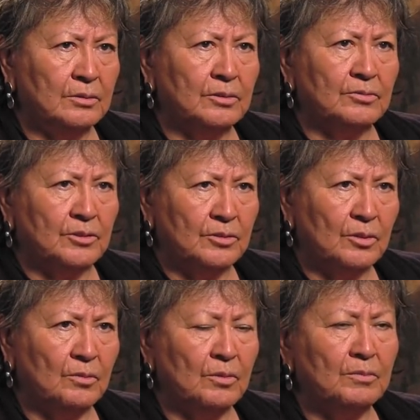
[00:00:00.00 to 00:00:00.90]
to,
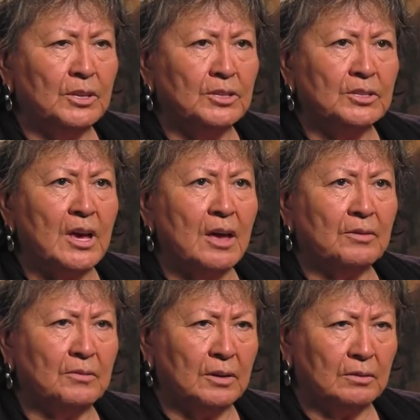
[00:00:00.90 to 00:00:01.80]
to a woman's
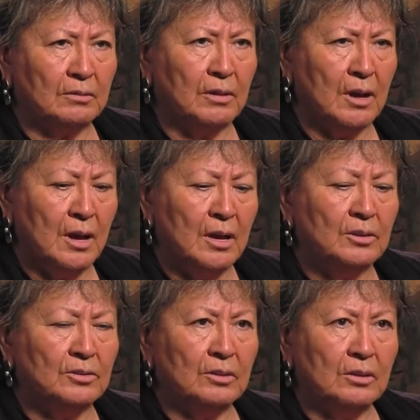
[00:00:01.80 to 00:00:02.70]
gathering.
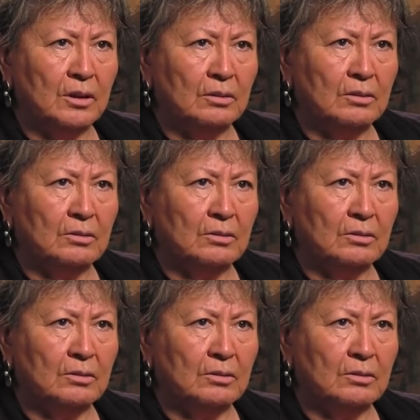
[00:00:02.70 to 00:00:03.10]
So luck